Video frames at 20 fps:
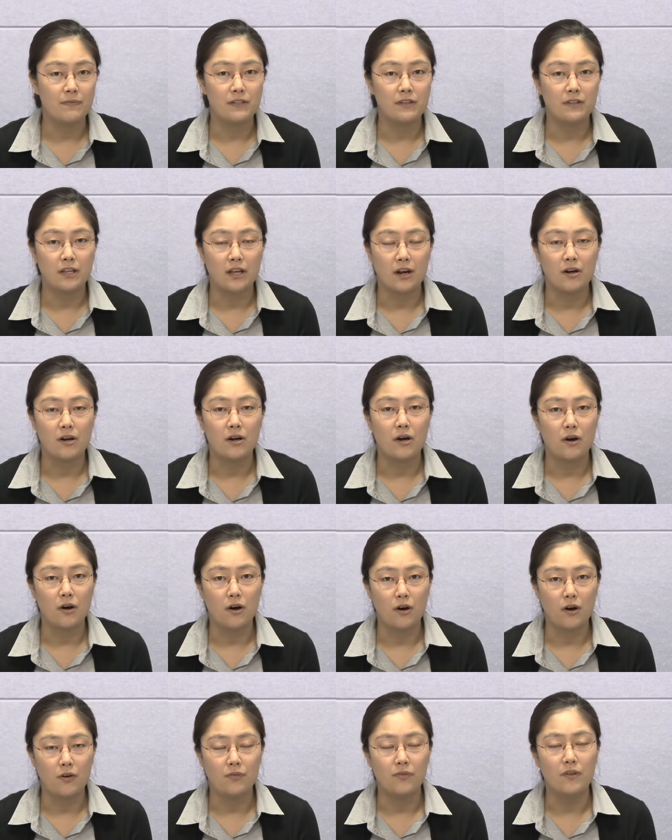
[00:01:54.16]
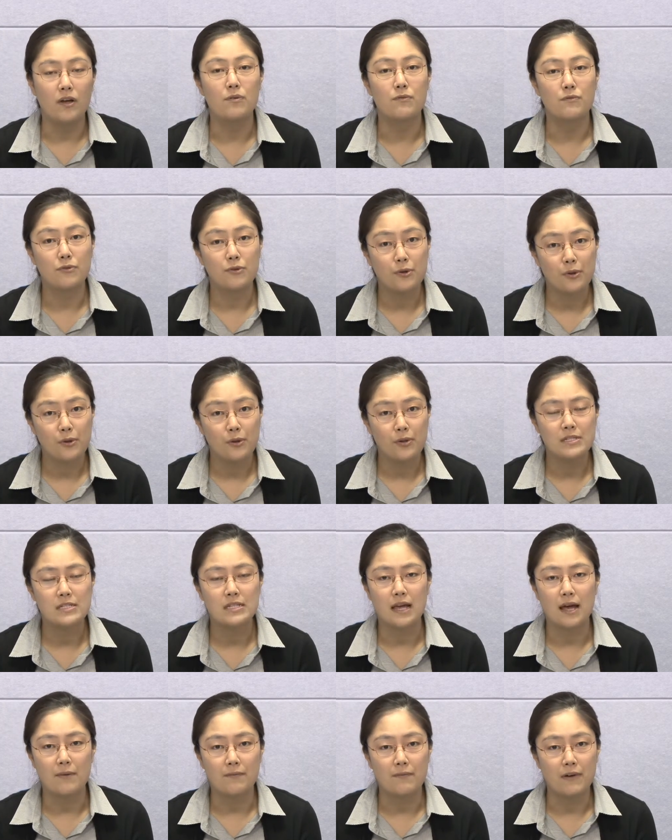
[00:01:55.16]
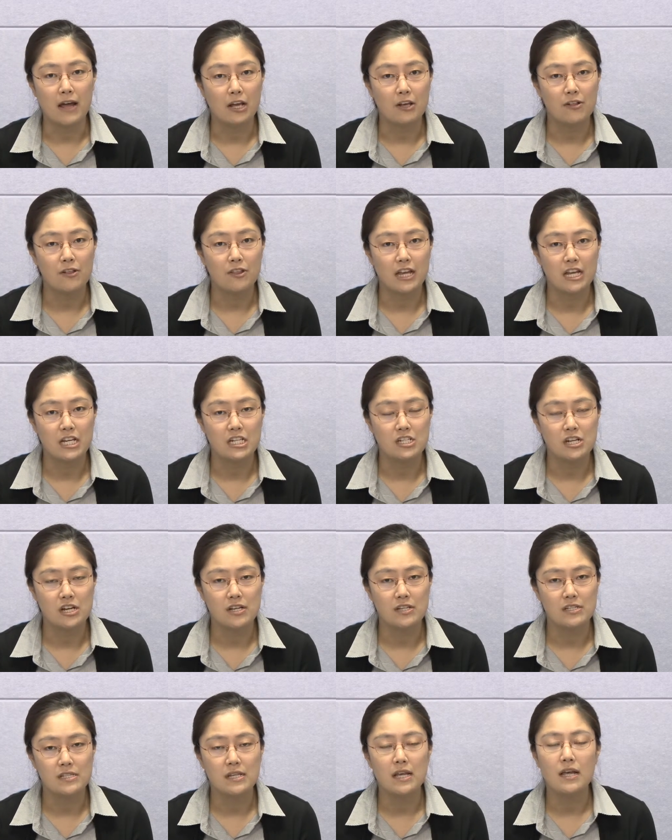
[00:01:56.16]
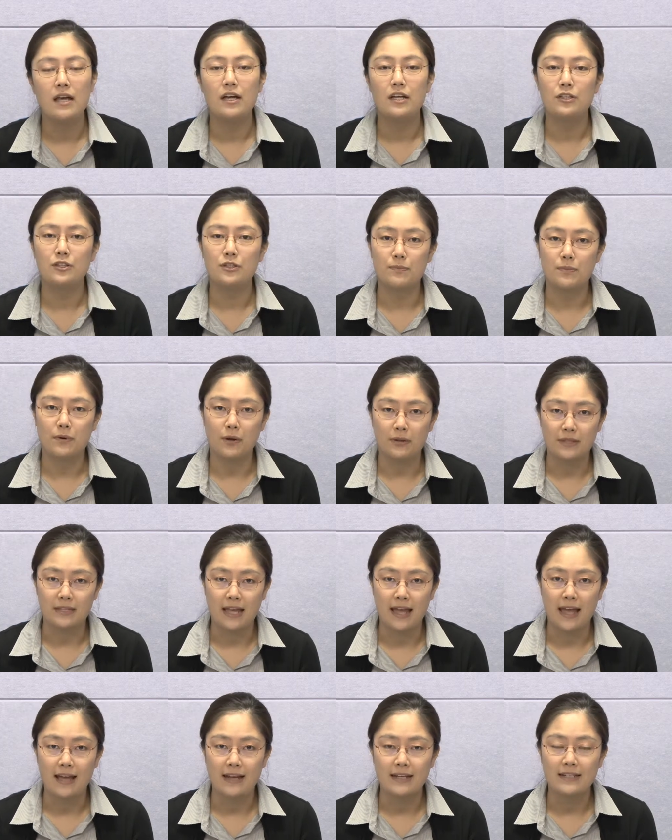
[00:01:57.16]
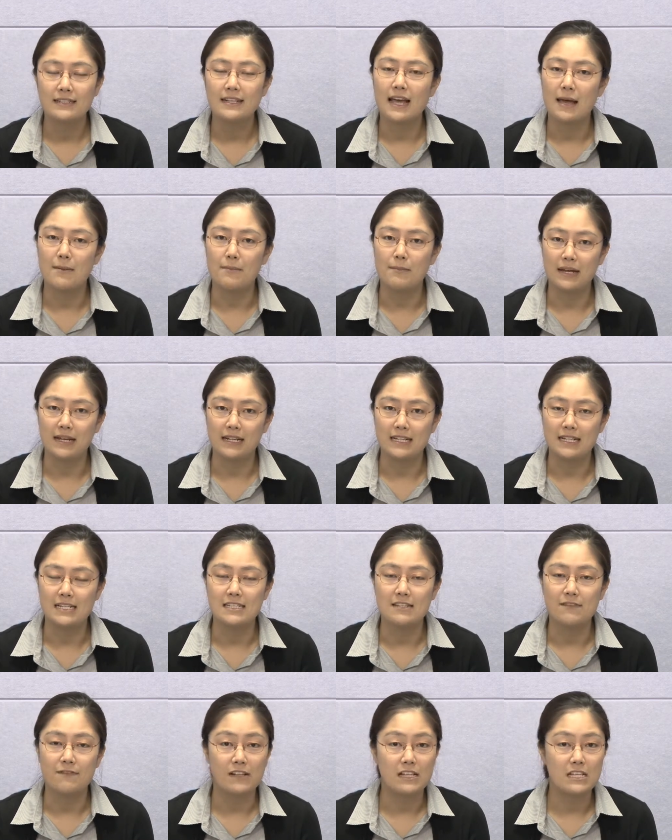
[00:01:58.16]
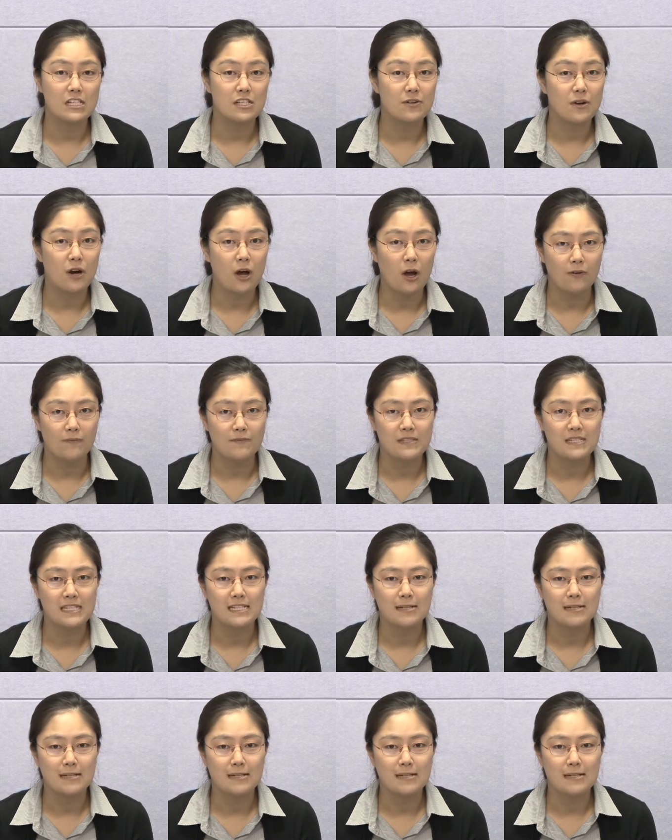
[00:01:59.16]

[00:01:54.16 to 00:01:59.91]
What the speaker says: their own rules and regulations to protect and manage village groves.